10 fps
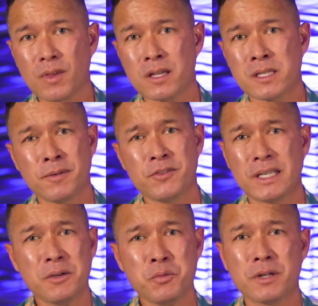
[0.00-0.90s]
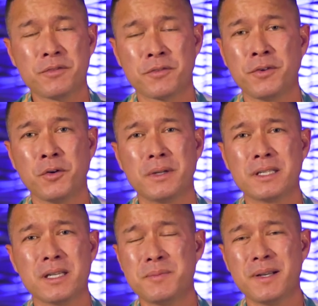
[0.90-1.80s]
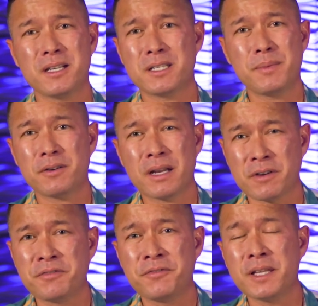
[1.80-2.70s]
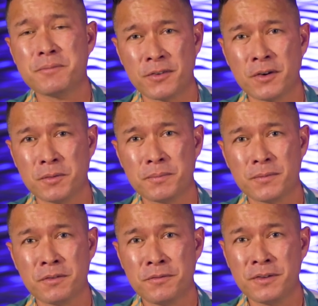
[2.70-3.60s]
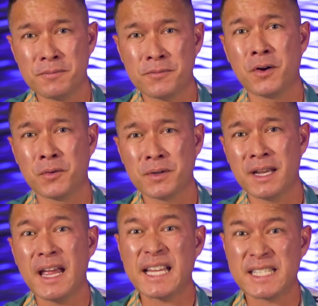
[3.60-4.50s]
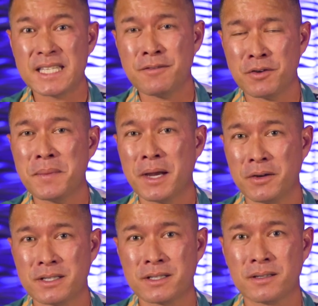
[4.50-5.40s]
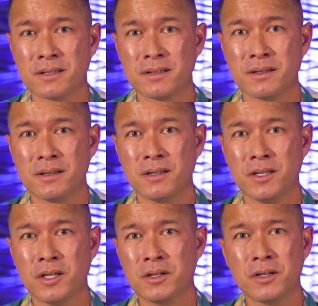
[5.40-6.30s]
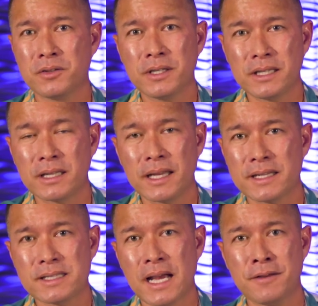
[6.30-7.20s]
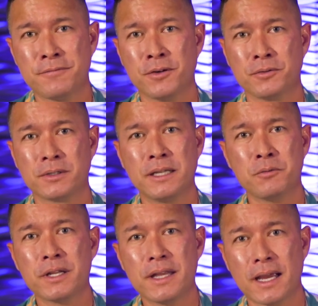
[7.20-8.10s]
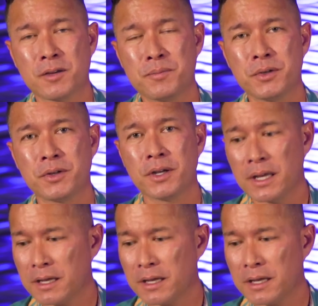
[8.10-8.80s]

Some of you, get rid of your phone. It's better to have a flip phone and save your marriage. You don't need the latest iPhone. Get rid of that computer.